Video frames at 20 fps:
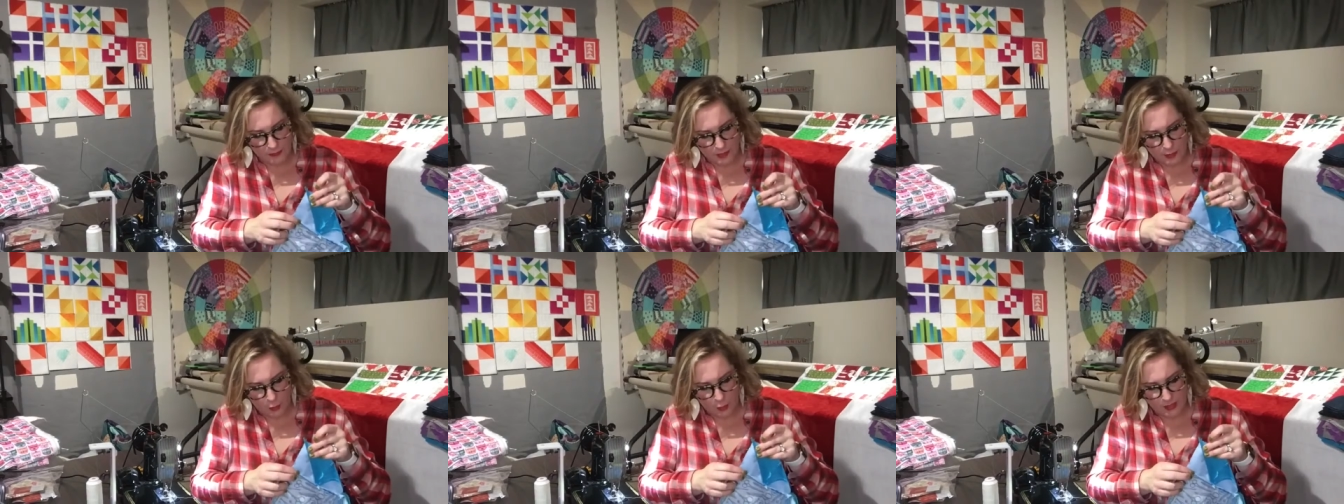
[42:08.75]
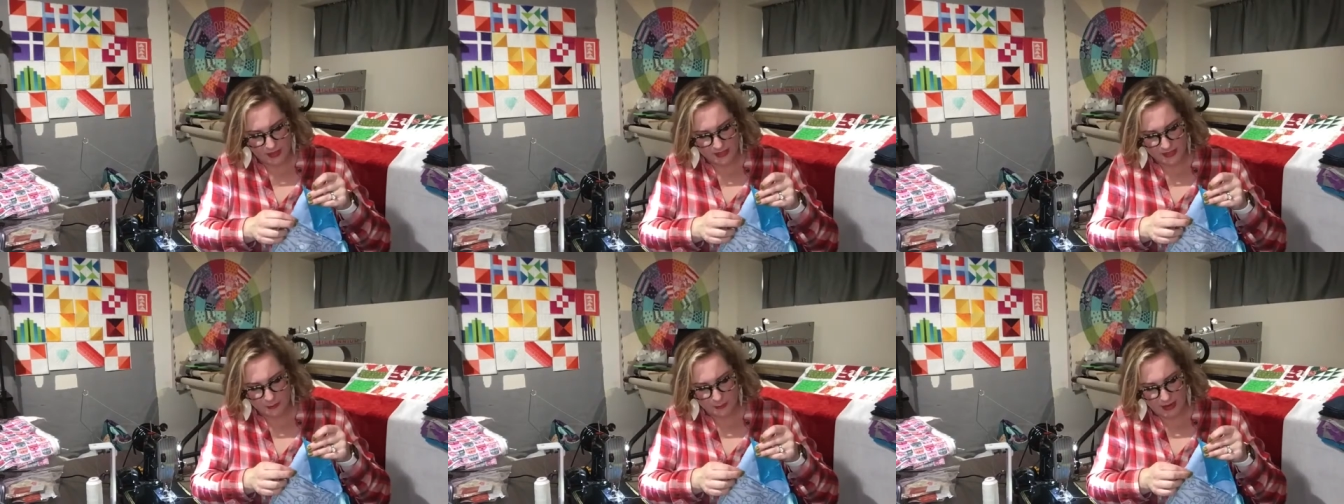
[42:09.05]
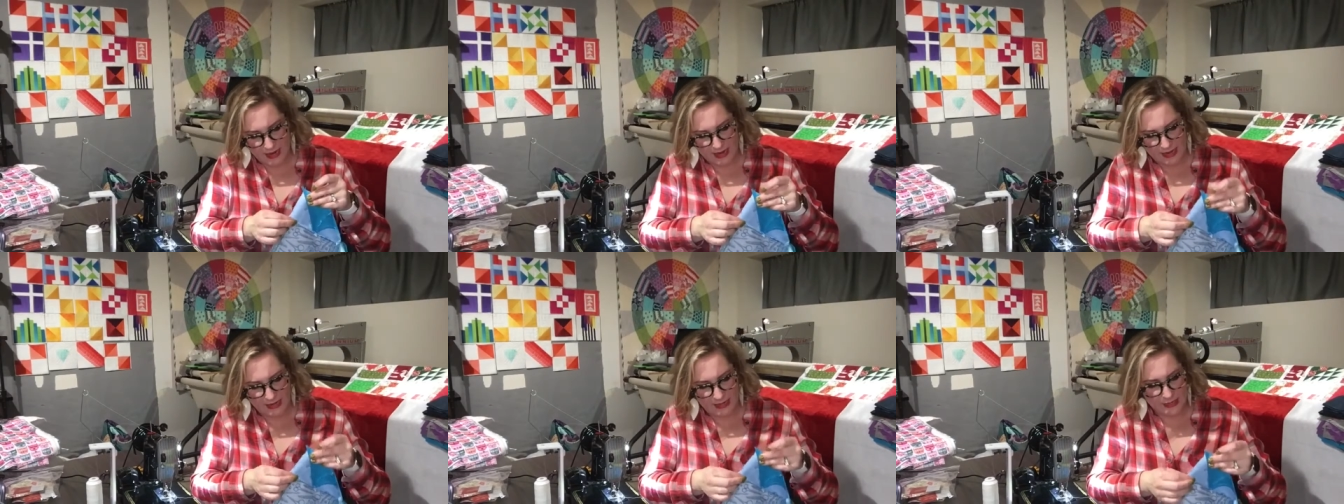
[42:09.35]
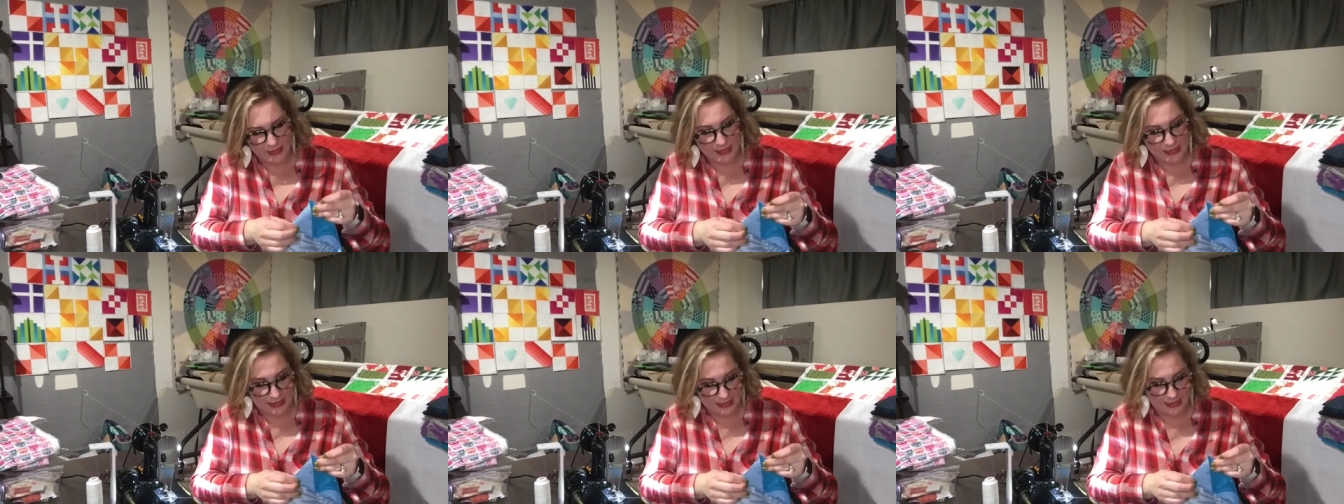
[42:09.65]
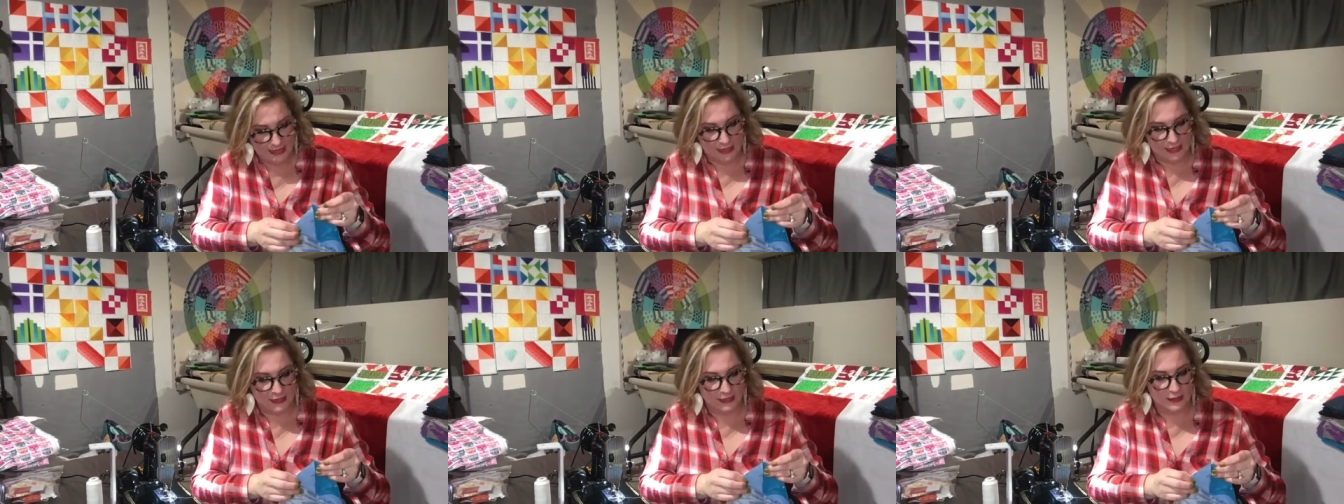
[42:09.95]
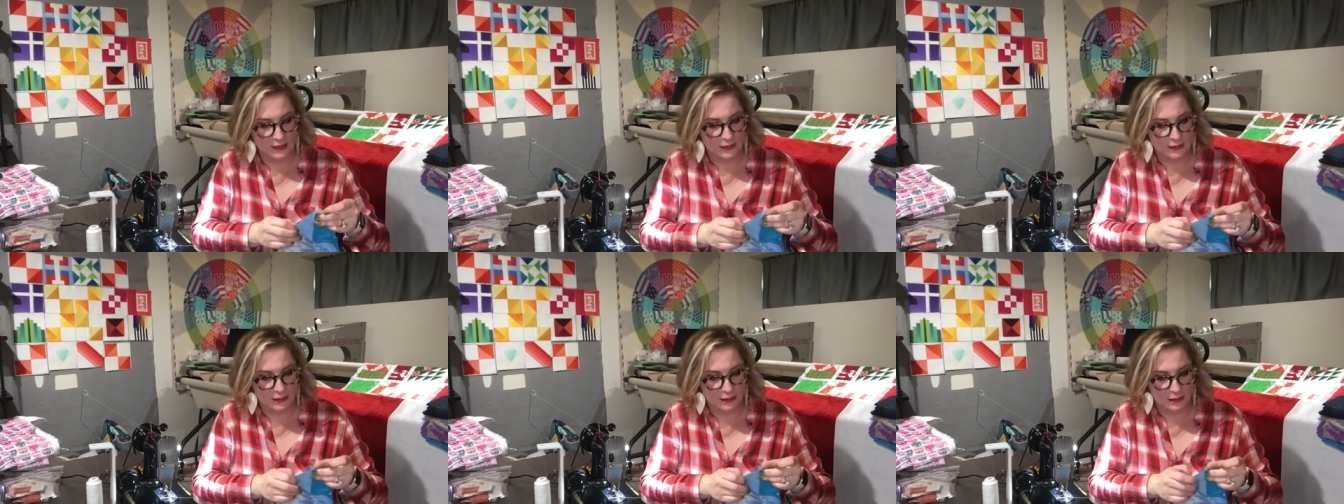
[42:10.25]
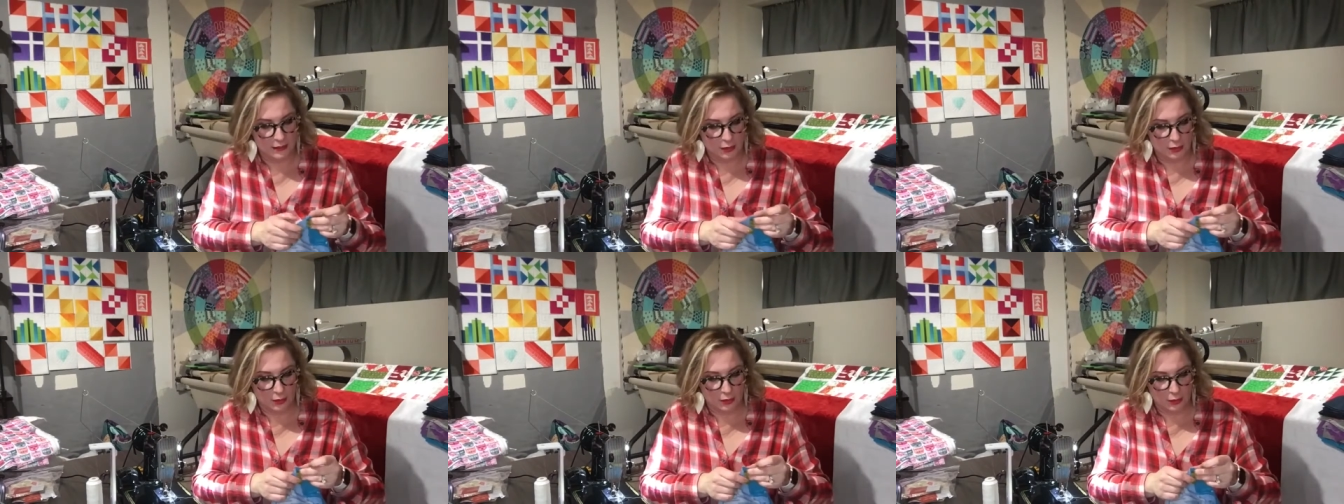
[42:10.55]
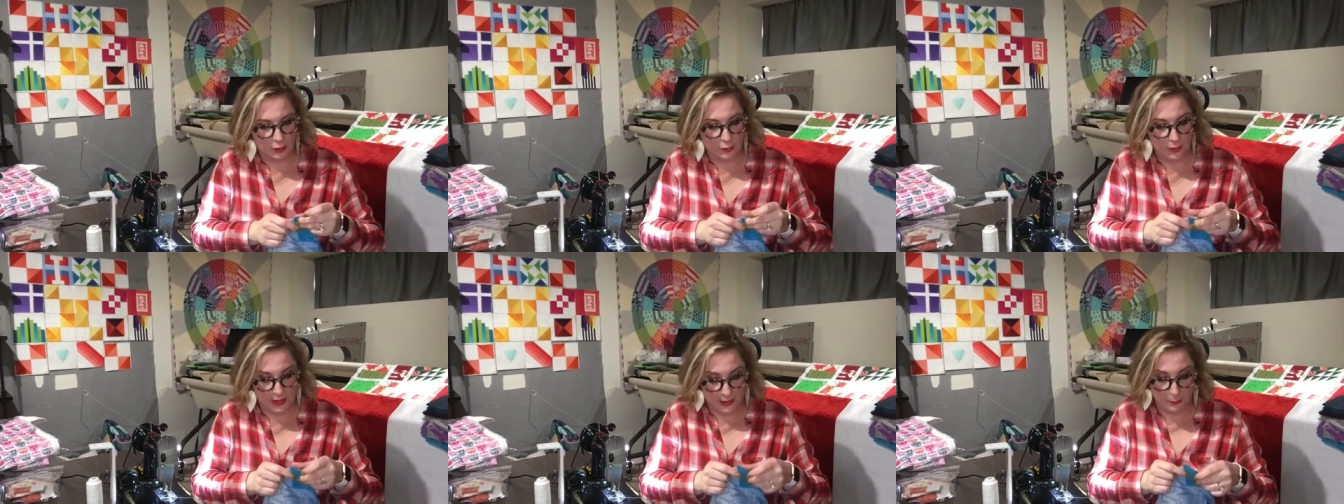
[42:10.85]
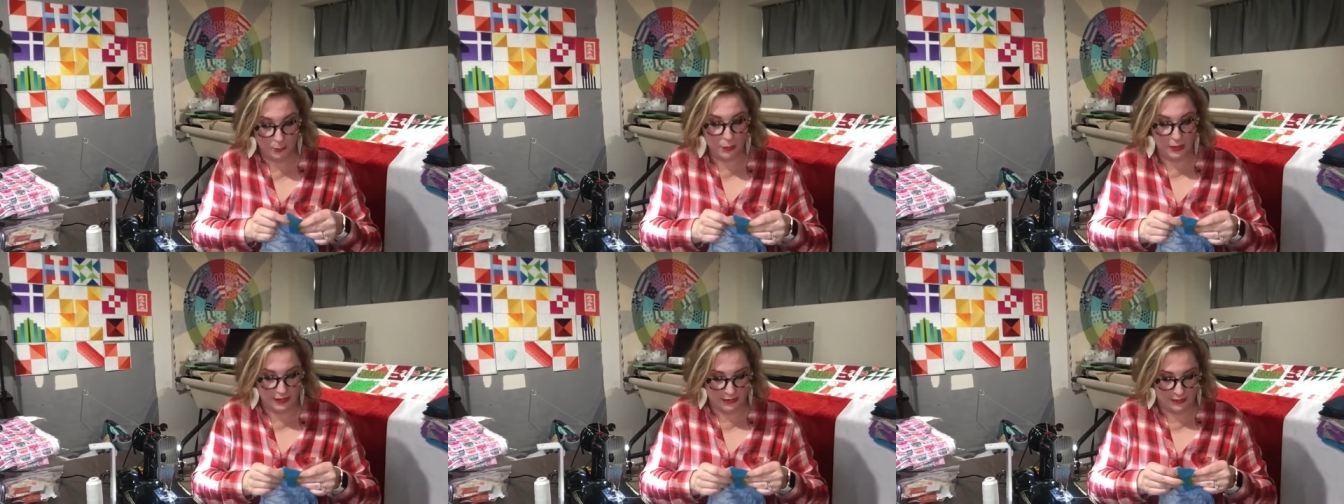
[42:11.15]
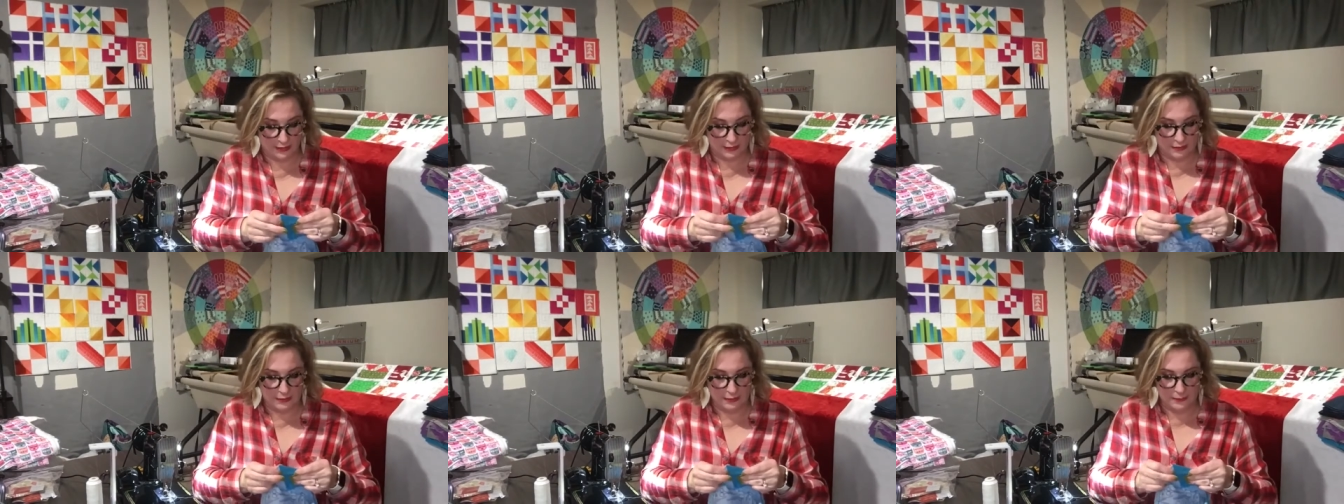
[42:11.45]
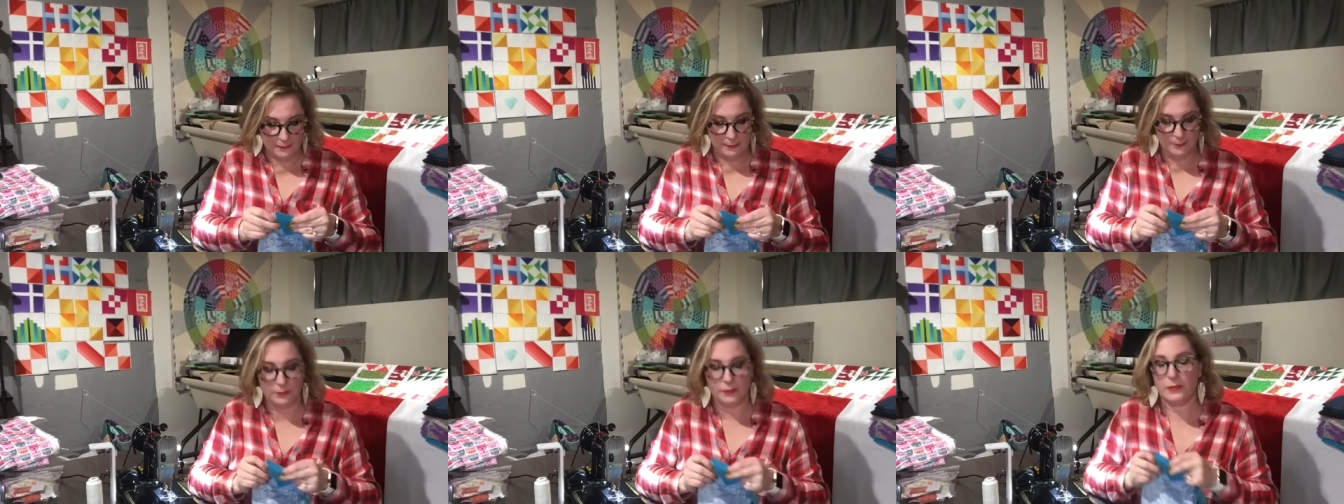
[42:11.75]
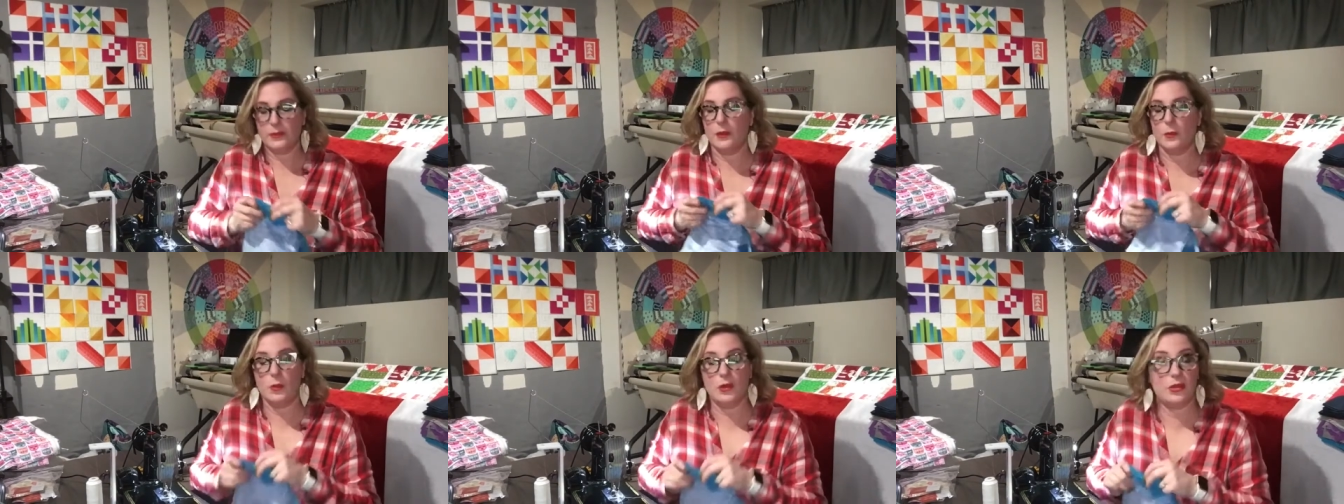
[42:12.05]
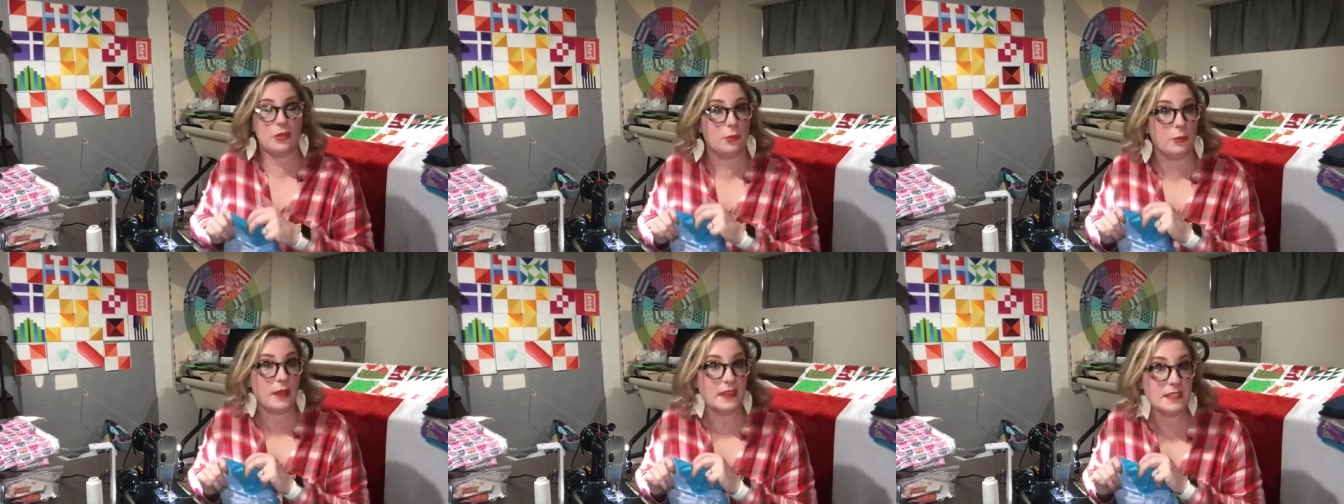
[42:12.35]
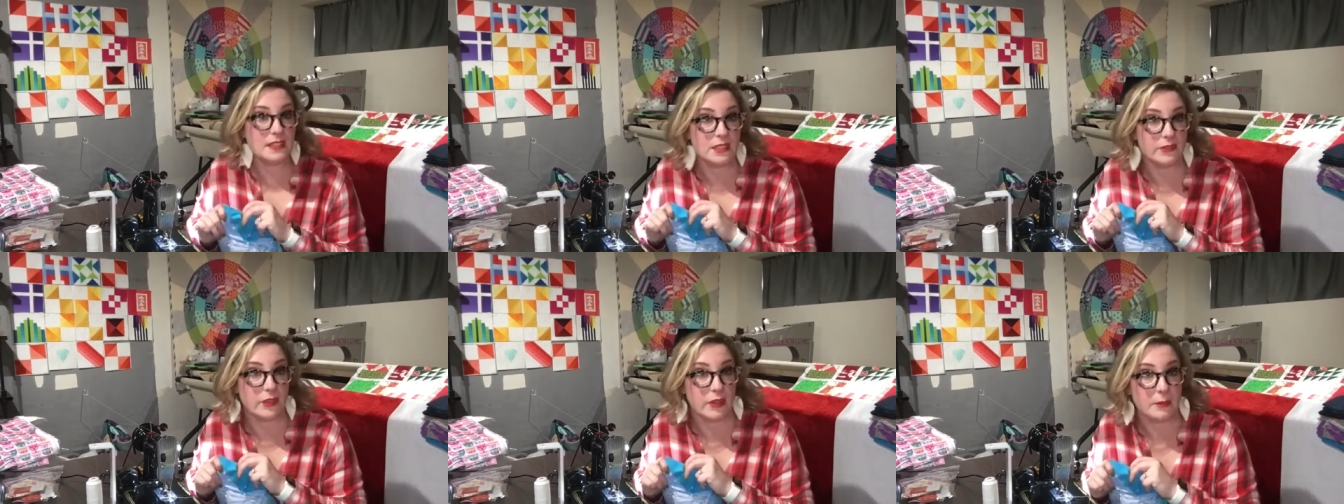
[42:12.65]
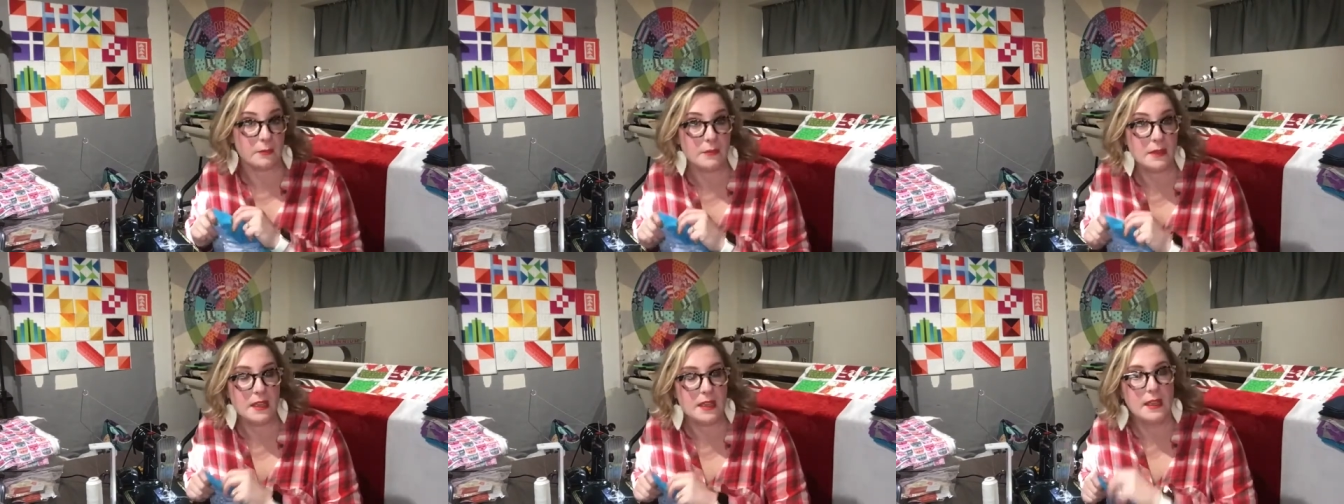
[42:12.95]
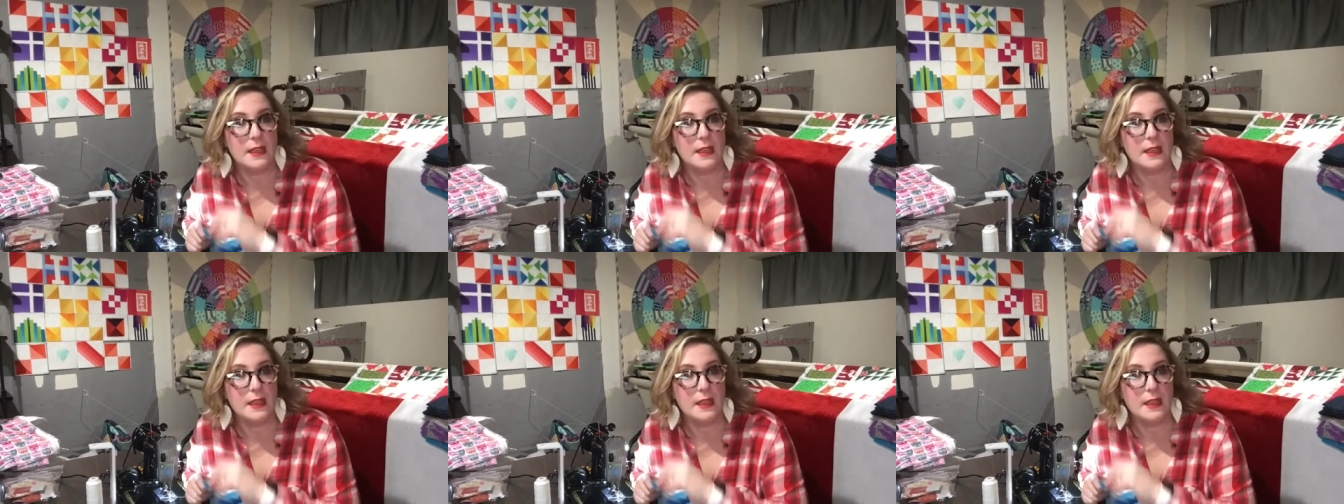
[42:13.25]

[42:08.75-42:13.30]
was made in Great Britain with the rest of them,